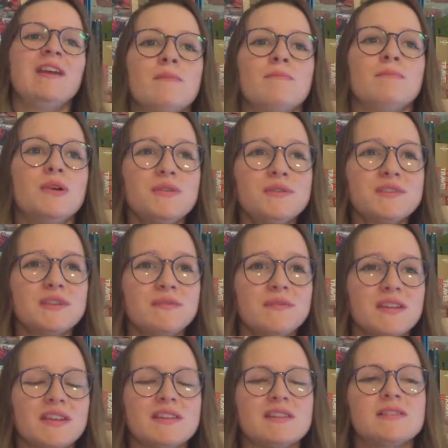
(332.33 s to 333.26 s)
Most of
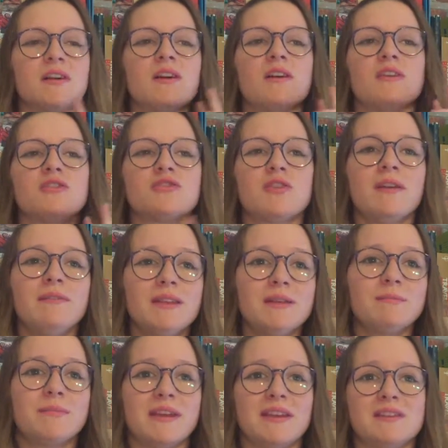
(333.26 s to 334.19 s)
these are
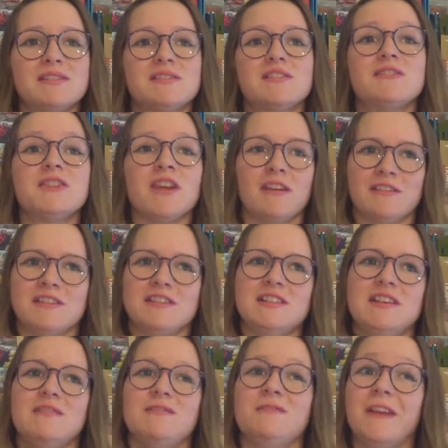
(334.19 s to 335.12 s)
travelling-based
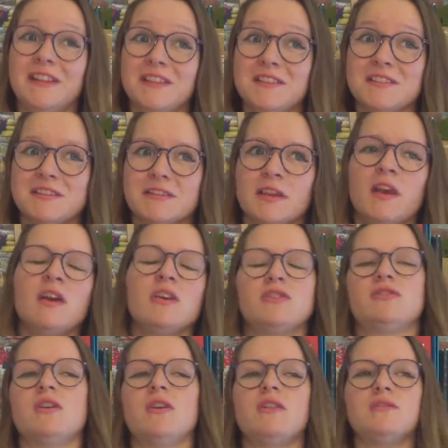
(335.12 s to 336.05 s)
charity events,
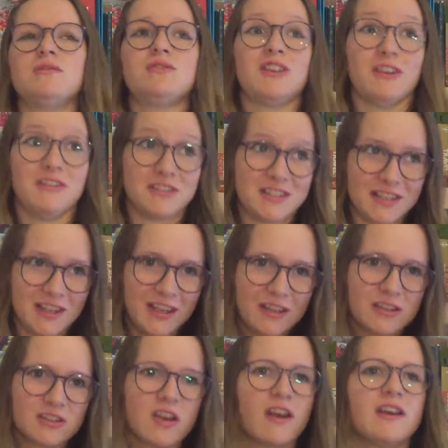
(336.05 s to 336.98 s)
so charity
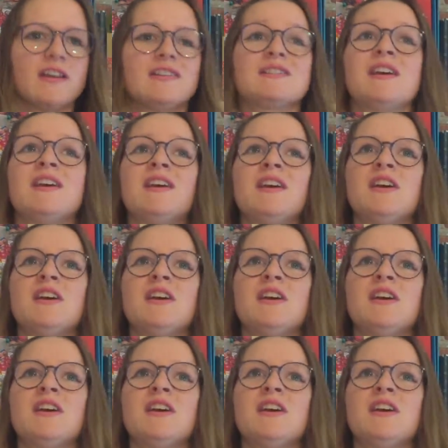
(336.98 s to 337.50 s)
hitchhikes,